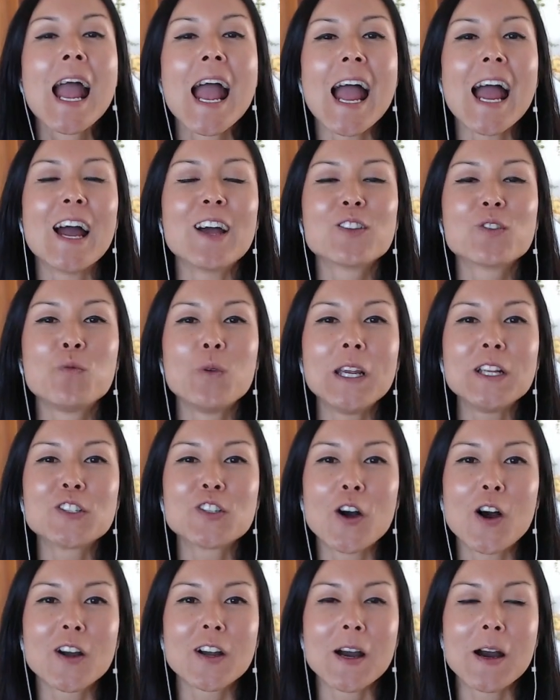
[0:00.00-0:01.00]
as we
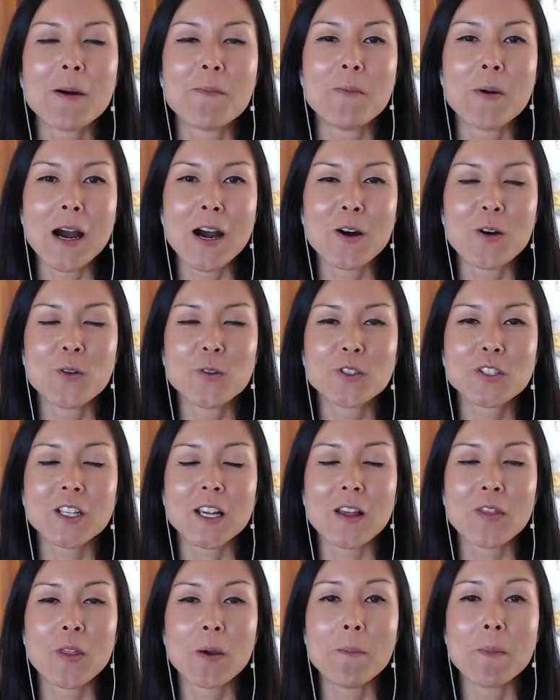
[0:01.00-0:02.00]
talk about
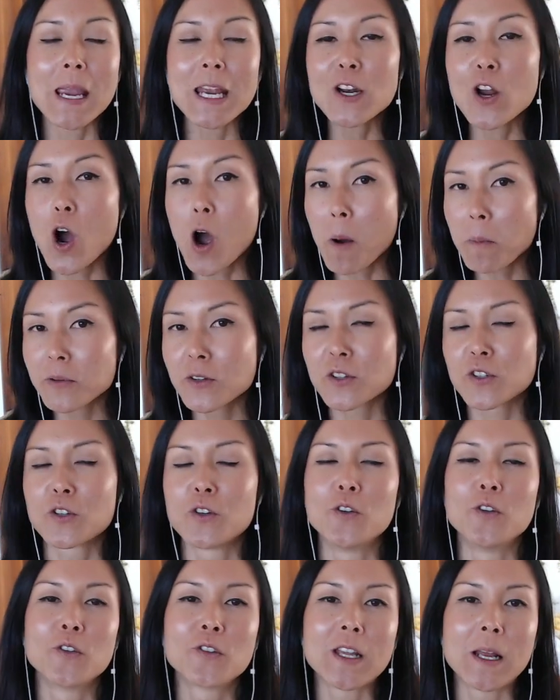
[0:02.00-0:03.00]
the main
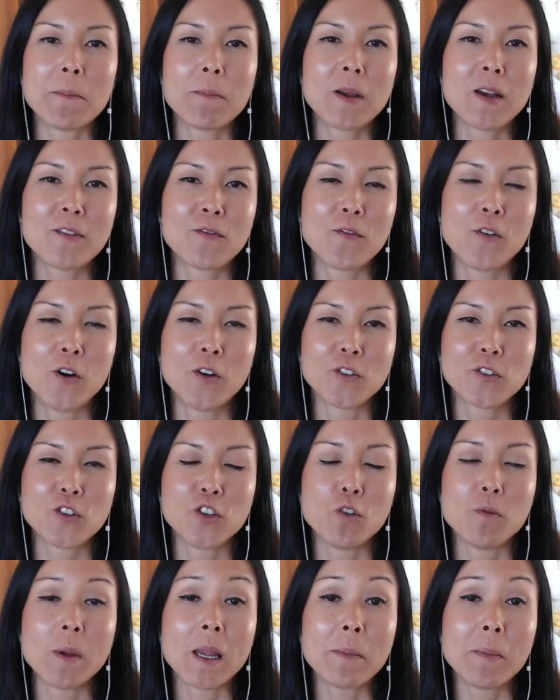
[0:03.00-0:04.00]
obstacles and pitfalls
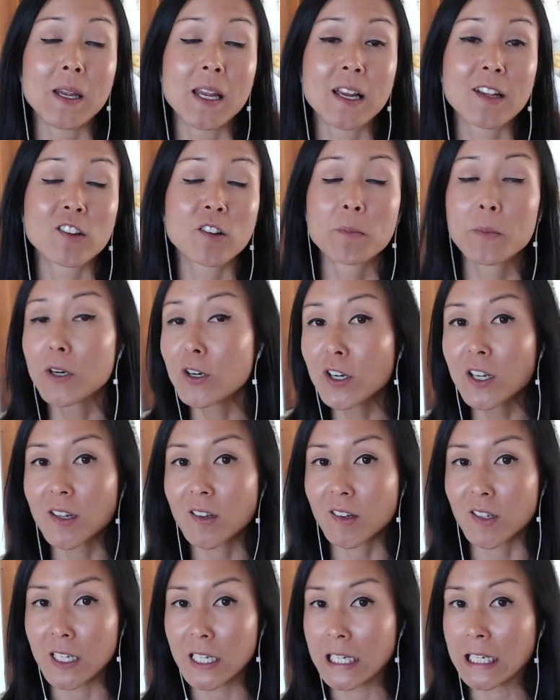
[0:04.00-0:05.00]
you may be
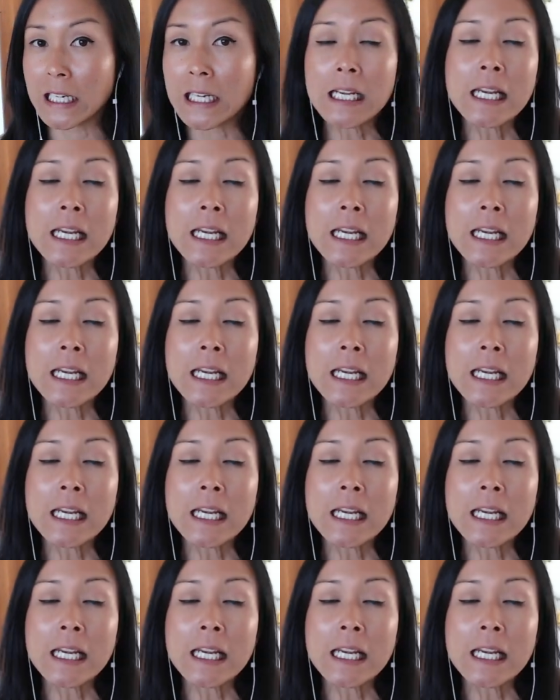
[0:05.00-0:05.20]
experiencing